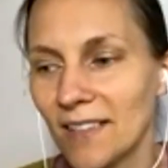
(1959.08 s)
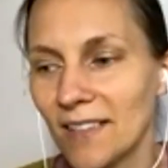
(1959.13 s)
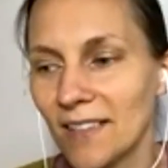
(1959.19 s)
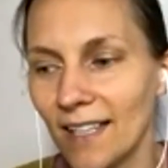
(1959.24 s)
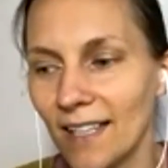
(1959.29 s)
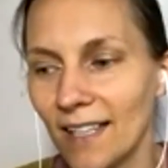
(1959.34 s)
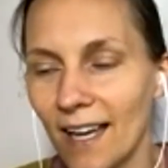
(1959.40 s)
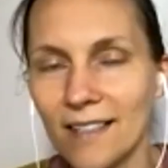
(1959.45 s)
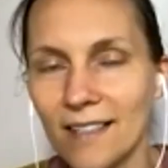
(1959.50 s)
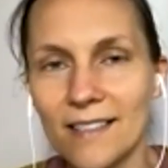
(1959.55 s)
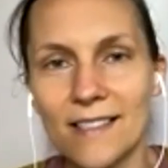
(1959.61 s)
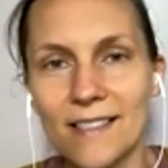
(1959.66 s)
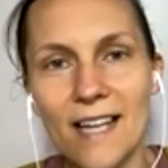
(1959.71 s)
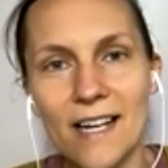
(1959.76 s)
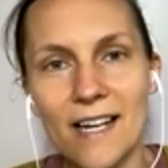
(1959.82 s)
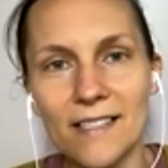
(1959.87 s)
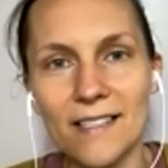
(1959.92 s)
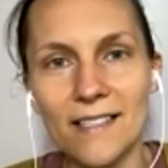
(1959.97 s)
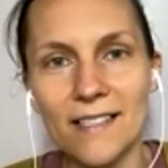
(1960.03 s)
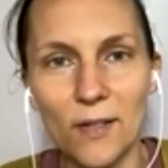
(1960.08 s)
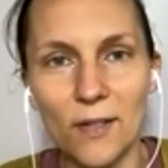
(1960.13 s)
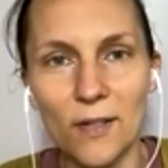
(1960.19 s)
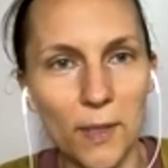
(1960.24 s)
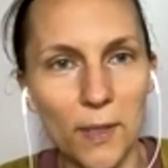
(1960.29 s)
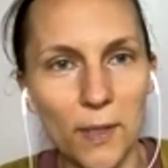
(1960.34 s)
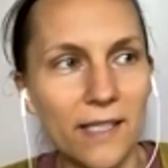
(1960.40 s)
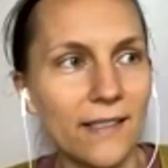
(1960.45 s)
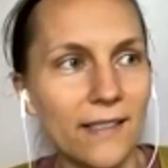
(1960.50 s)
yeah, it's not a sign of
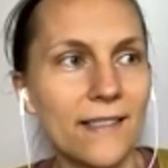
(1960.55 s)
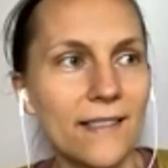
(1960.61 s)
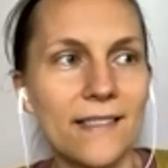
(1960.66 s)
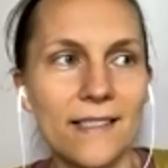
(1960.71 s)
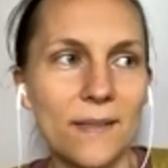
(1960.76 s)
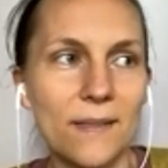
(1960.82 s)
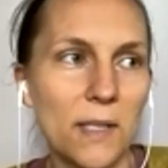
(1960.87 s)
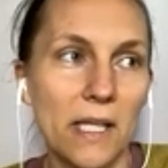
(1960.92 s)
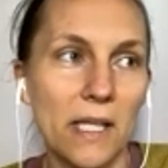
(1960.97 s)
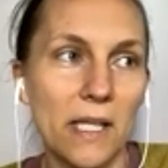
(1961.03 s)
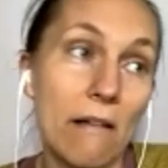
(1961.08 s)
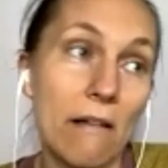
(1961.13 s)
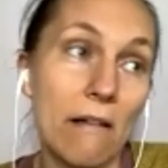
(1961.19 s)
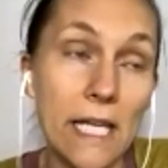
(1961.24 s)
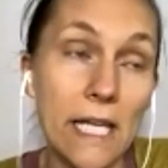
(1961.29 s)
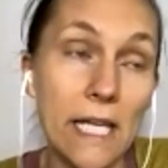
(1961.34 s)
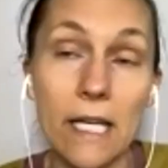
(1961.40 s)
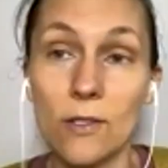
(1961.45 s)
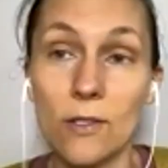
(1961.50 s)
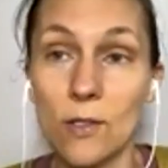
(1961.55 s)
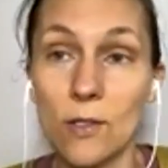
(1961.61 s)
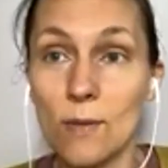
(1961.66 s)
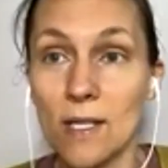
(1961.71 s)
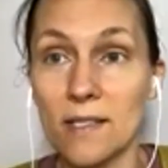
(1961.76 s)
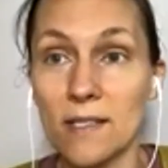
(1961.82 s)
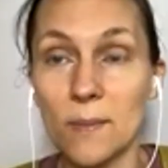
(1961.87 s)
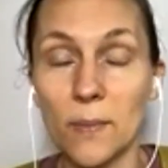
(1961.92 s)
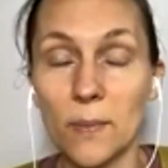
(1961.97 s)
weakness to be like, oh, I can't do
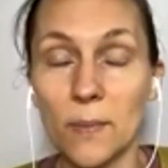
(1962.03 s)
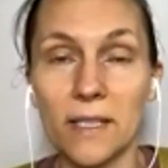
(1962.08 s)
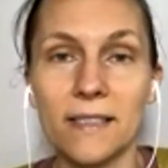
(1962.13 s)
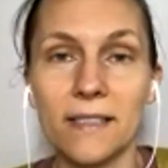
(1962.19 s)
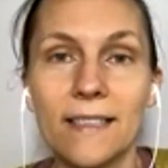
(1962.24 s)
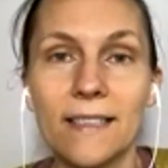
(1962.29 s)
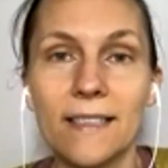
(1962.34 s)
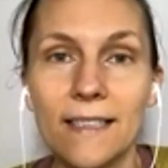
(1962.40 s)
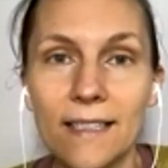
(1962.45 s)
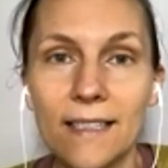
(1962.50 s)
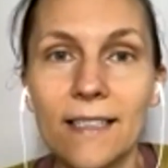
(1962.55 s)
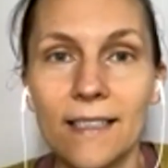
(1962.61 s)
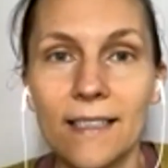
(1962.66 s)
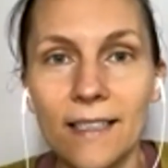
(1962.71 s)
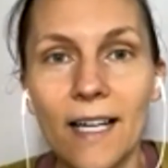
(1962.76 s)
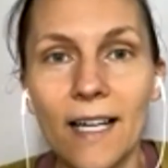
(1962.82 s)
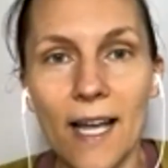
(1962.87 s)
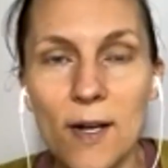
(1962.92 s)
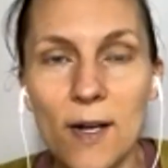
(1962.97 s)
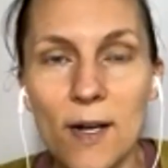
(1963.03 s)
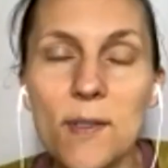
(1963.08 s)
this, but I know